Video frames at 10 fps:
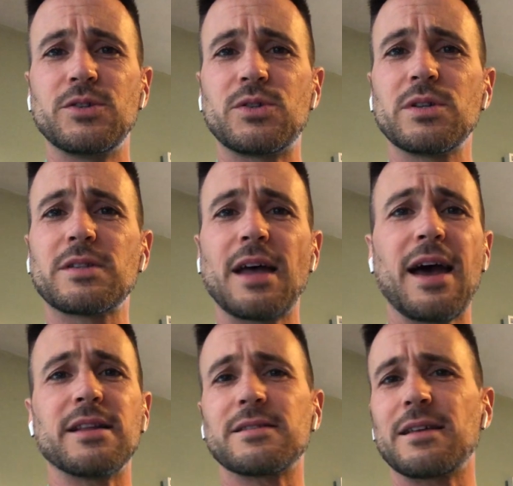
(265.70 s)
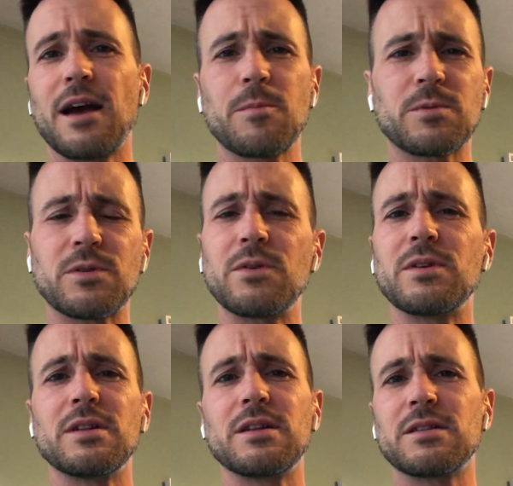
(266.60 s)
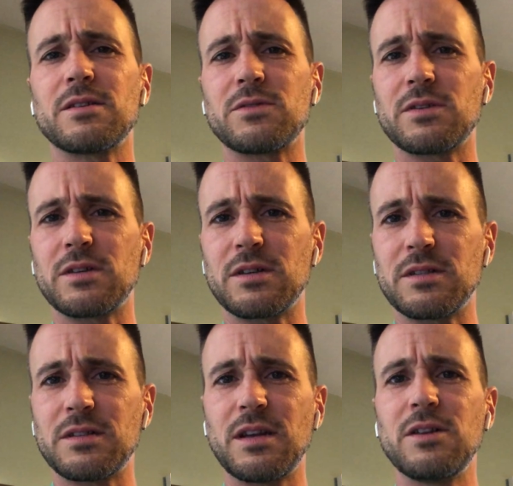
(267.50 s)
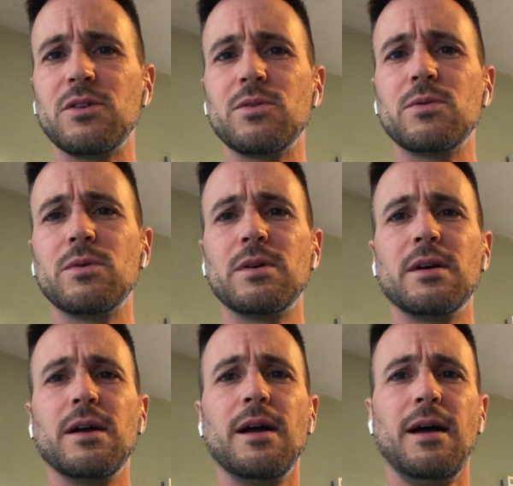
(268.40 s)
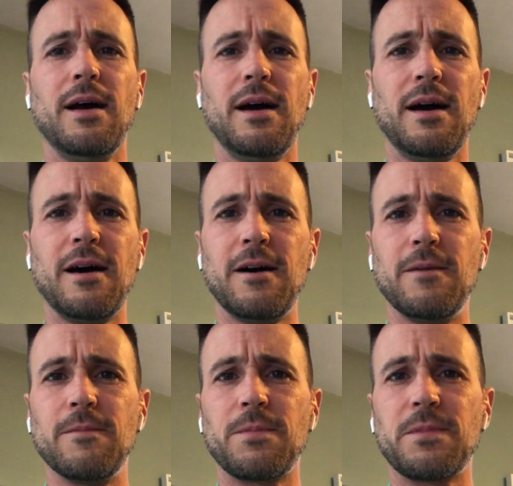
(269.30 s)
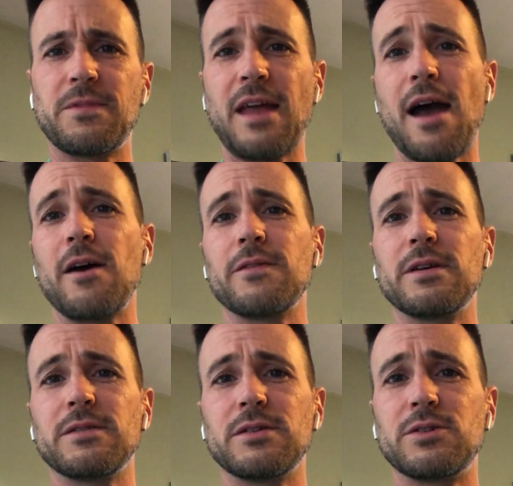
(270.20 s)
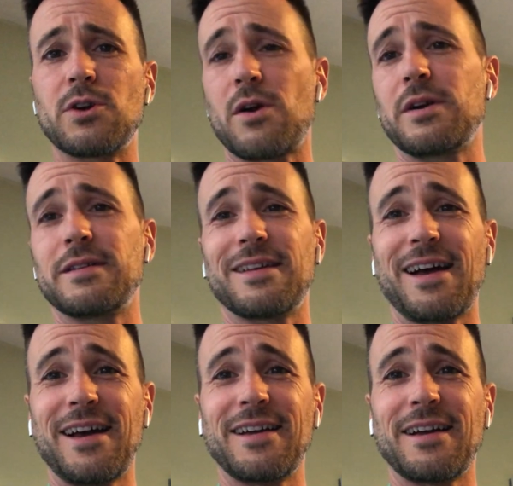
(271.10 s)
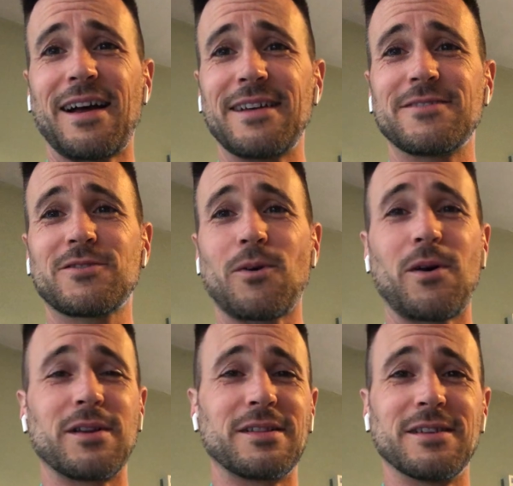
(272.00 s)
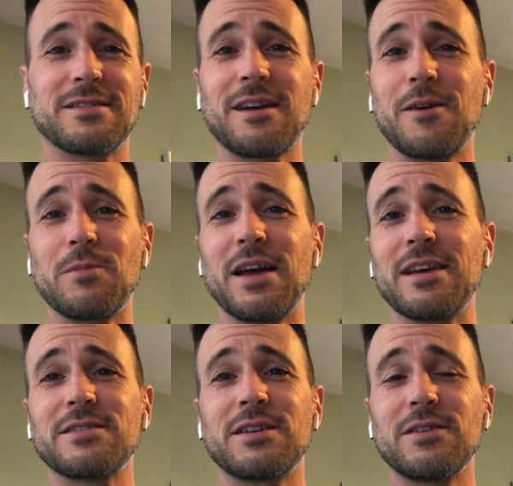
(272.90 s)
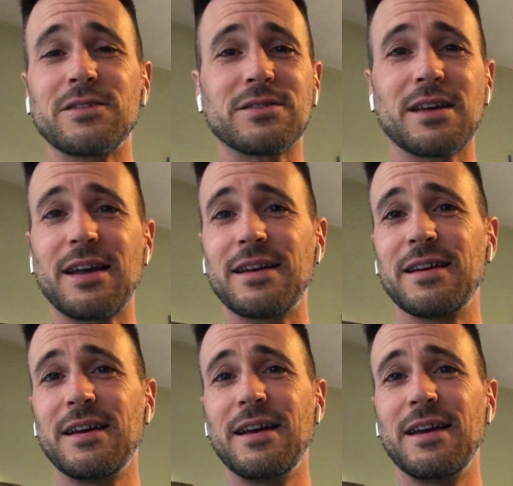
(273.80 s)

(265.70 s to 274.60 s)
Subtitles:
just that. It's the opportunity to continue down the journey that I started this time last year, to say,